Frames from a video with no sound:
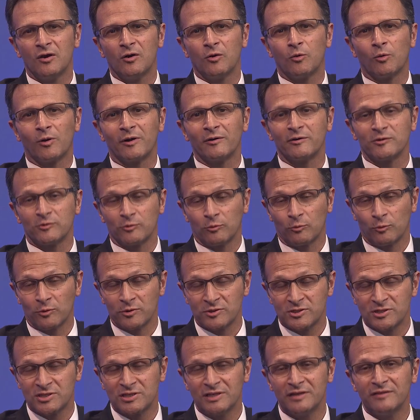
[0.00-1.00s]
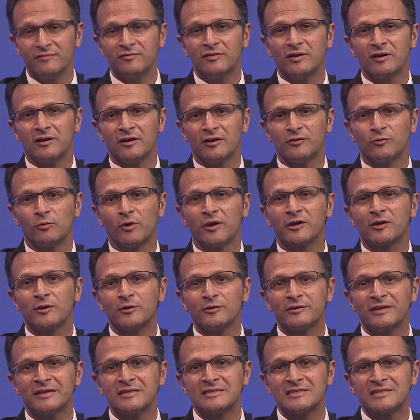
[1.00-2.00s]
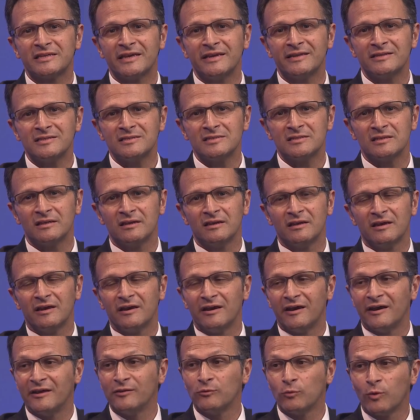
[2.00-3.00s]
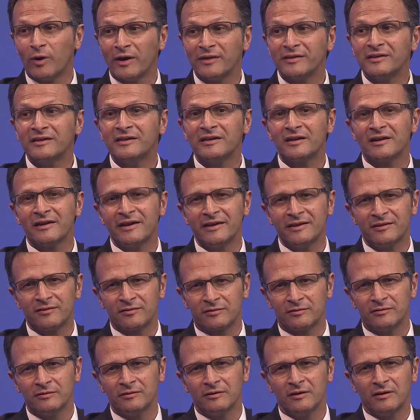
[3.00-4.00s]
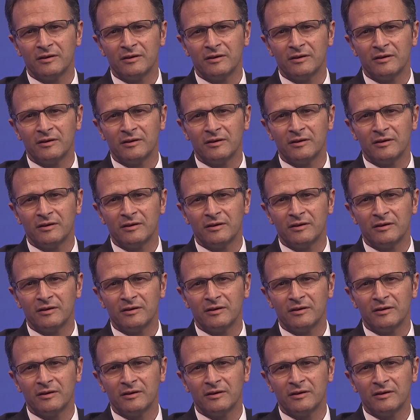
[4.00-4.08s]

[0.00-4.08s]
who received a drug-eluting stent, and 1 year later,